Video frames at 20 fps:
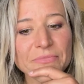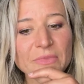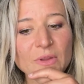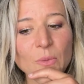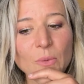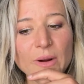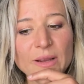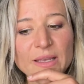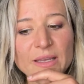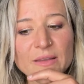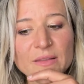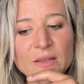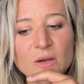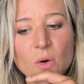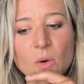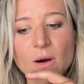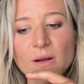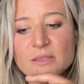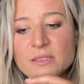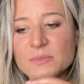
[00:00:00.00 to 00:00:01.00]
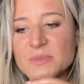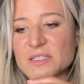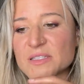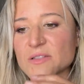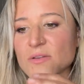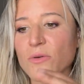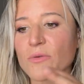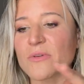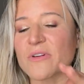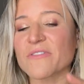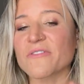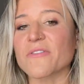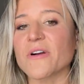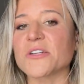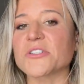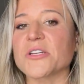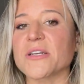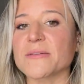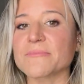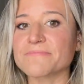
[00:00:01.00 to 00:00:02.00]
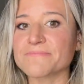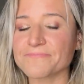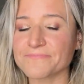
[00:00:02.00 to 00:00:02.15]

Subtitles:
Working in the quantum is so refreshing.